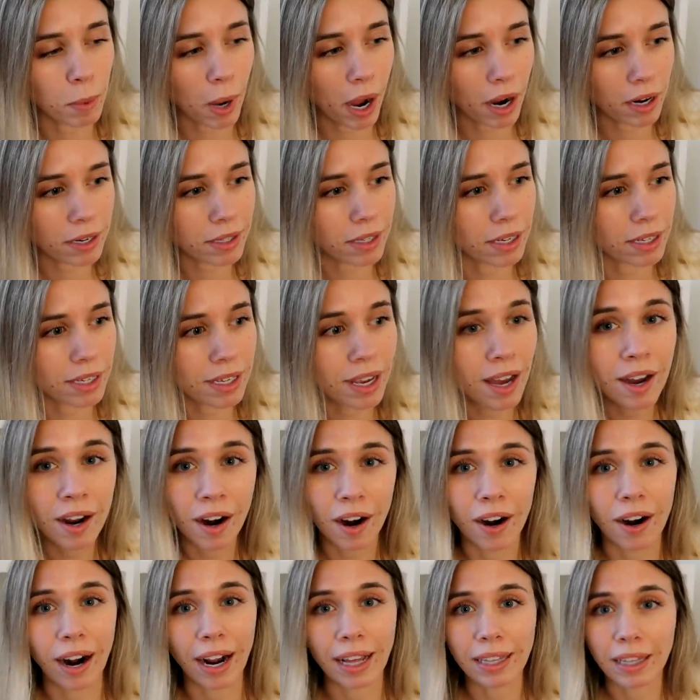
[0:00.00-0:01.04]
boxes.
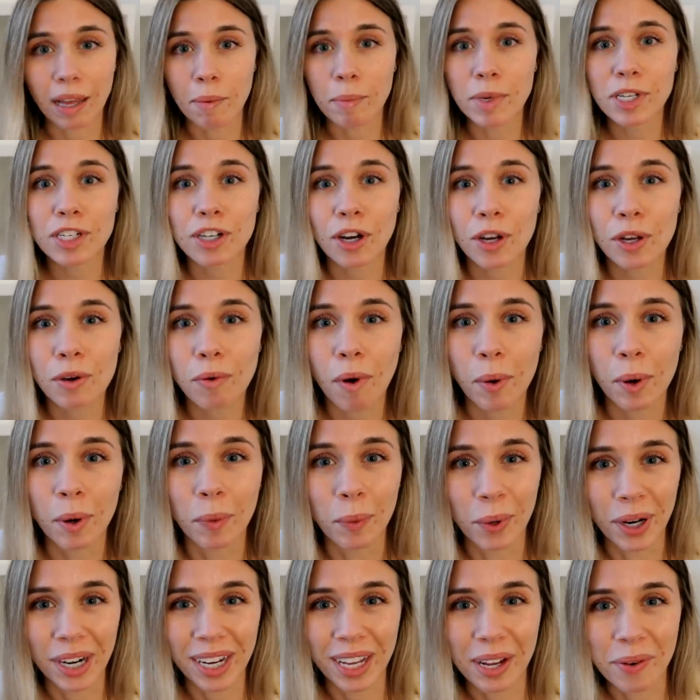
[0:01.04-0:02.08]
All right, let me show you what
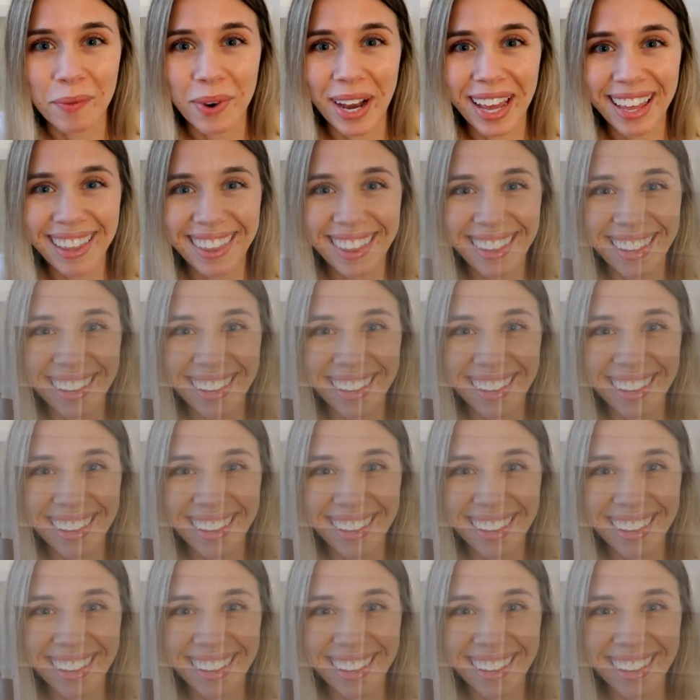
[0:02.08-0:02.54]
we're working with.